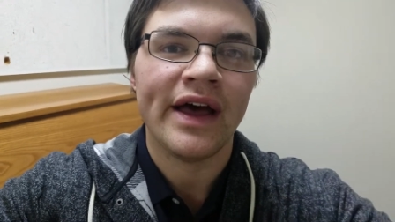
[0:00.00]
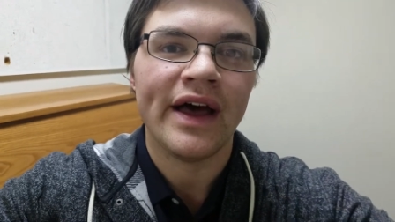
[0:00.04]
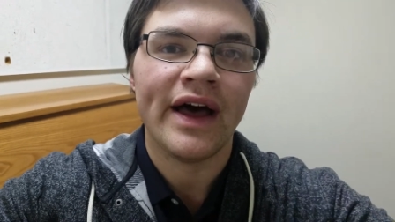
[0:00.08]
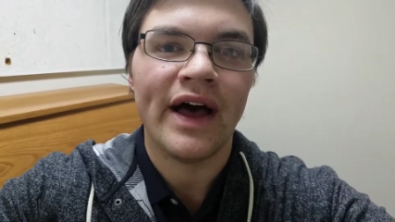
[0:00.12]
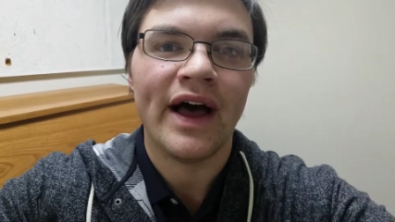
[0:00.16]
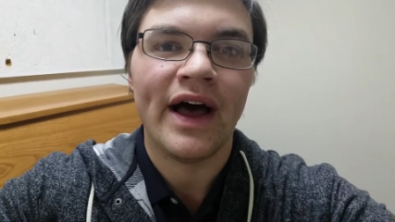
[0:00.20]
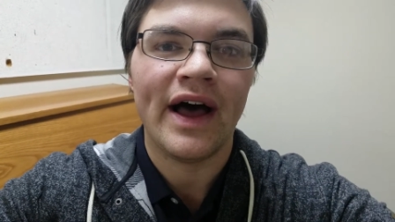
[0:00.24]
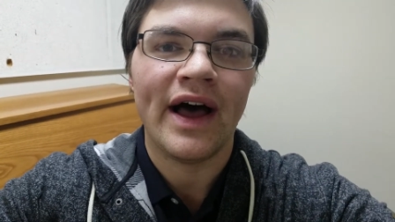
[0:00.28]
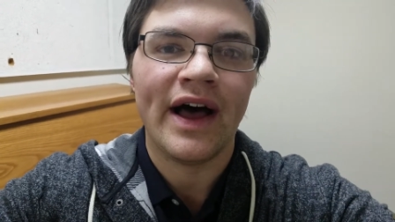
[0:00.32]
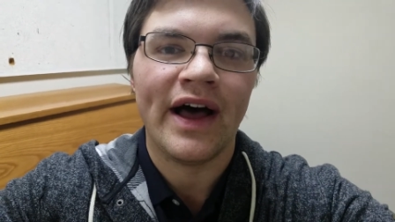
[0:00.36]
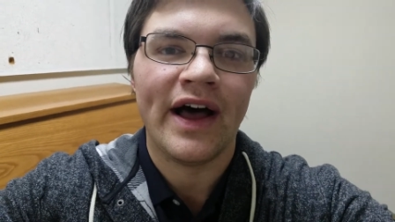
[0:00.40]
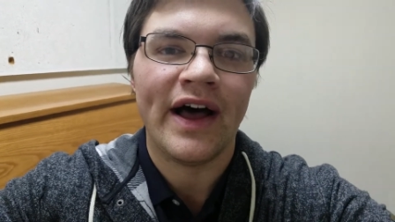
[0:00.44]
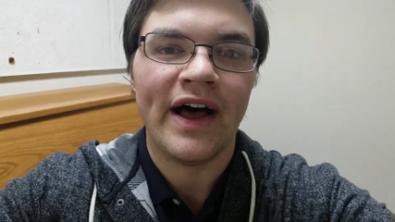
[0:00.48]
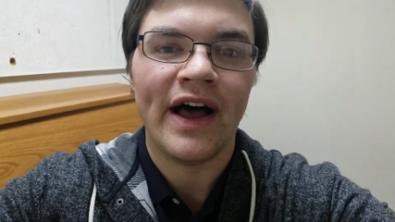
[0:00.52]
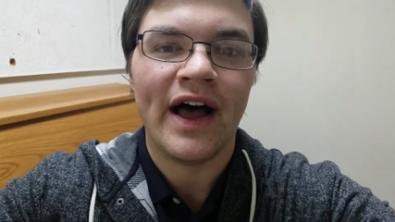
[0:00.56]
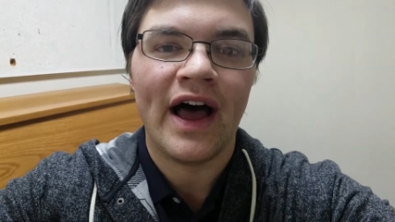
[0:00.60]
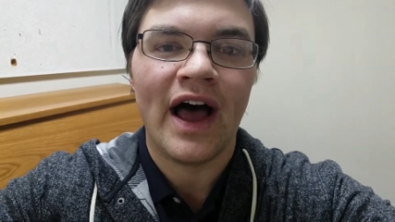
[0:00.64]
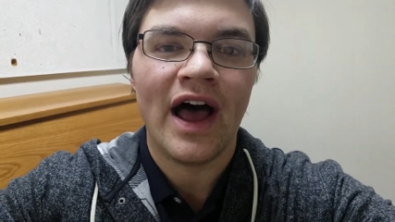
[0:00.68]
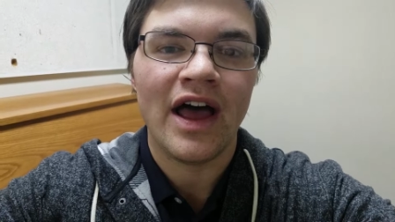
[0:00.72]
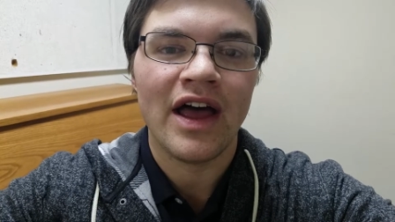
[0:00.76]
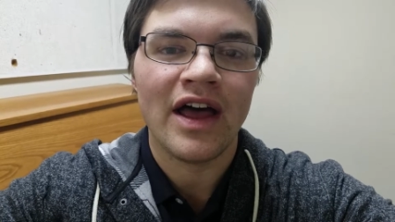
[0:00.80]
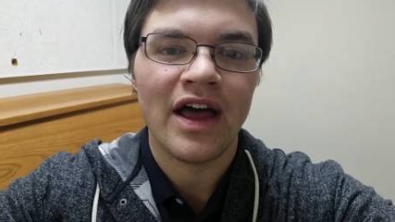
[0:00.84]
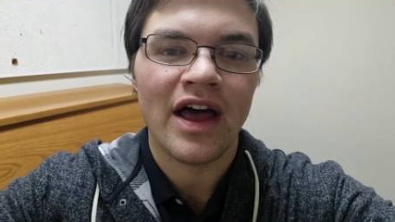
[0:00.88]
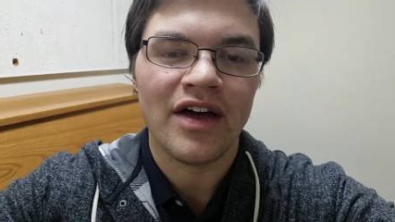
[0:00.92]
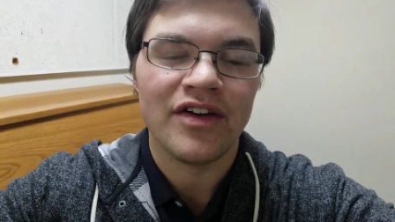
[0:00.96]
uh,
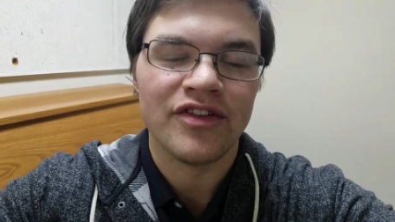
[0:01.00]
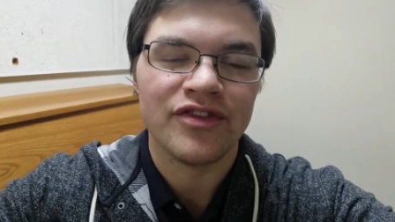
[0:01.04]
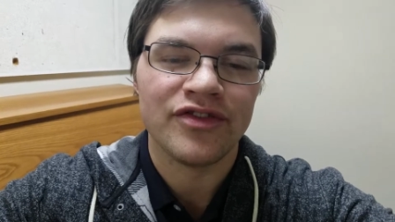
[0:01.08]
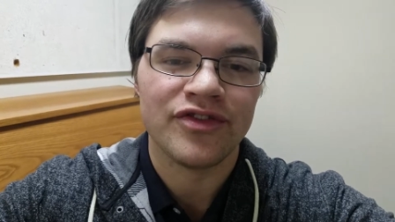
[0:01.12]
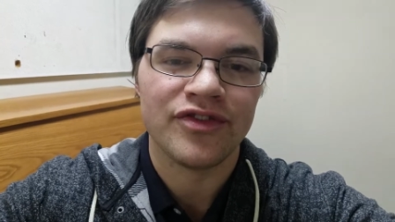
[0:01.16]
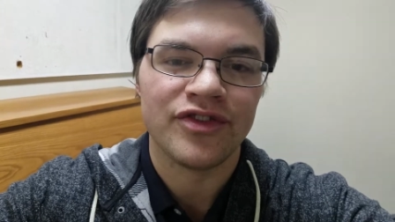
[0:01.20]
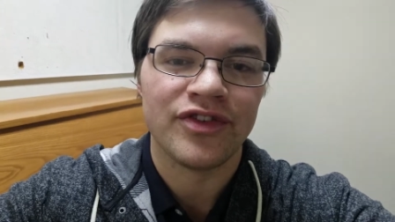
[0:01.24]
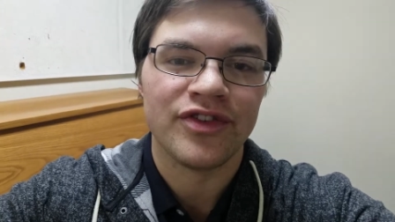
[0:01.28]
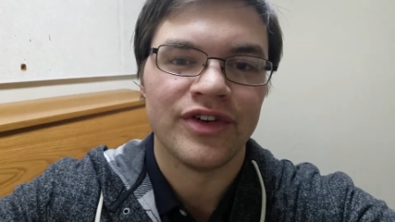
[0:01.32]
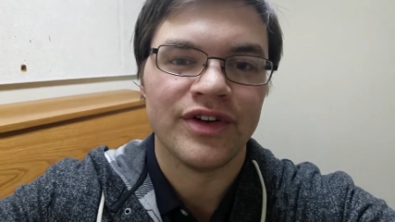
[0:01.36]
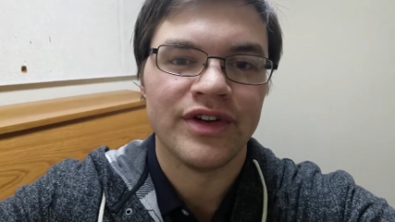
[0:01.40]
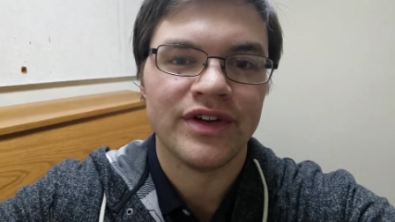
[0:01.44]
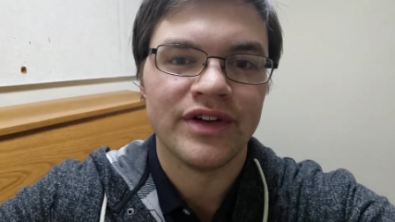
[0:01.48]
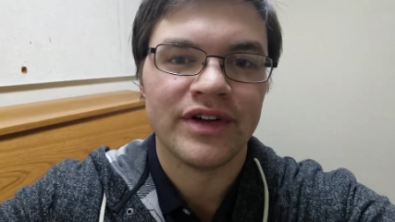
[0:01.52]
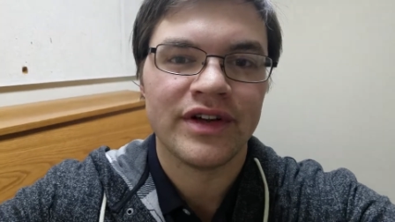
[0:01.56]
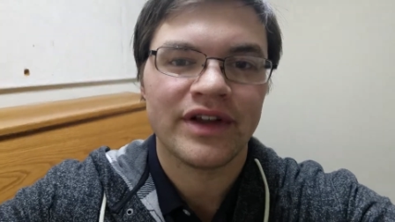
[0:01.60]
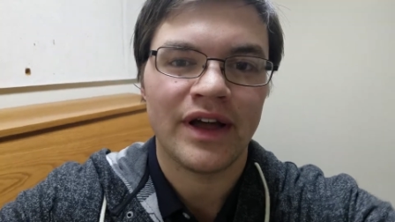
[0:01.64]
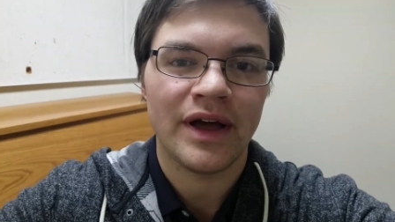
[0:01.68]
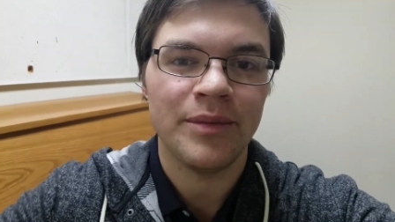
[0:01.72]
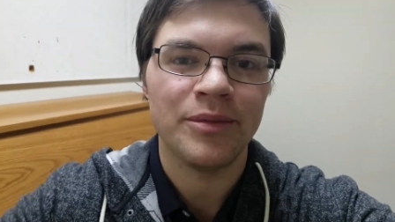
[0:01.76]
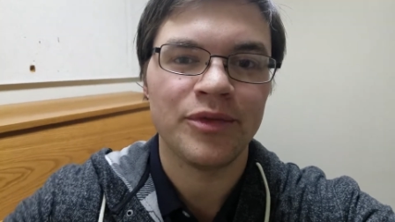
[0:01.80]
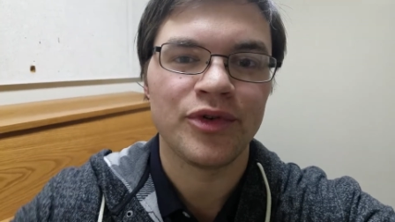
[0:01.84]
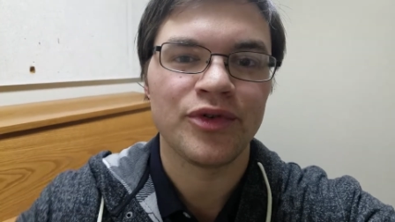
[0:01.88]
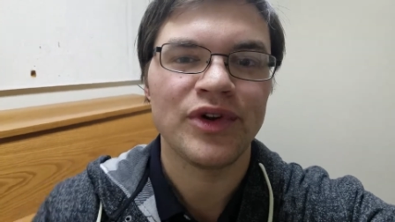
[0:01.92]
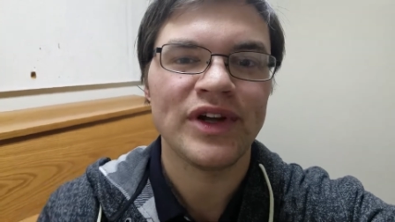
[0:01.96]
I, have
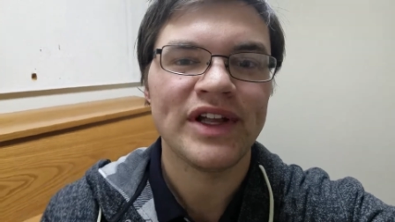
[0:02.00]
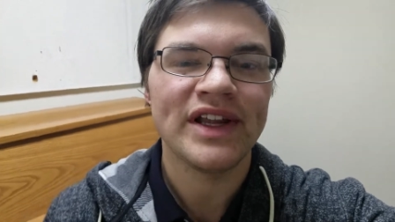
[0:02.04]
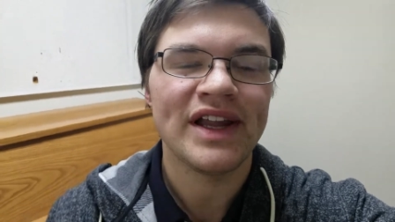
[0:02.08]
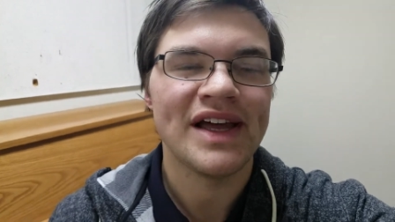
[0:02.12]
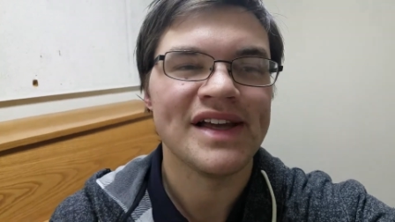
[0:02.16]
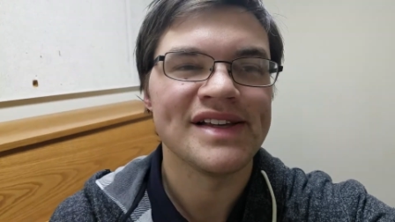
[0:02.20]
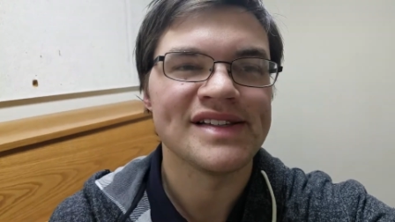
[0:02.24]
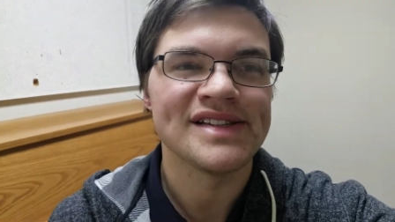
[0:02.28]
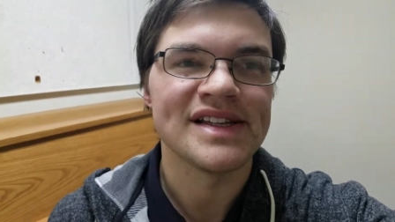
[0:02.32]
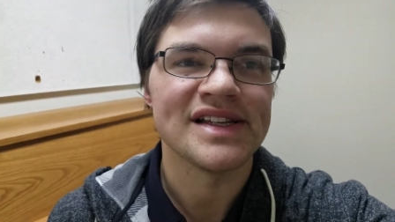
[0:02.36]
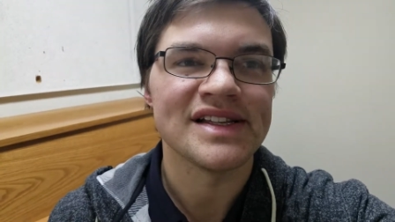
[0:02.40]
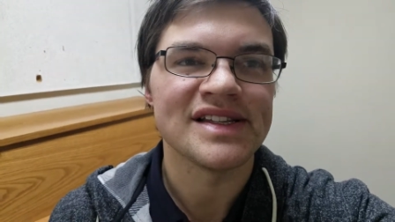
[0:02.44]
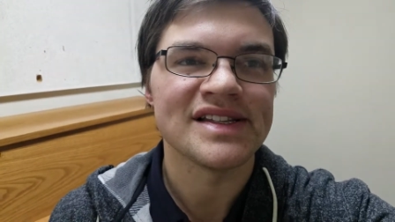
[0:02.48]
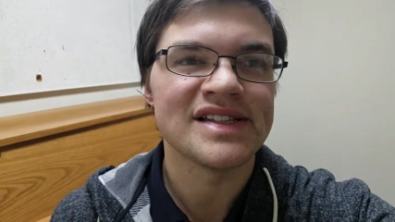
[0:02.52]
come to realize that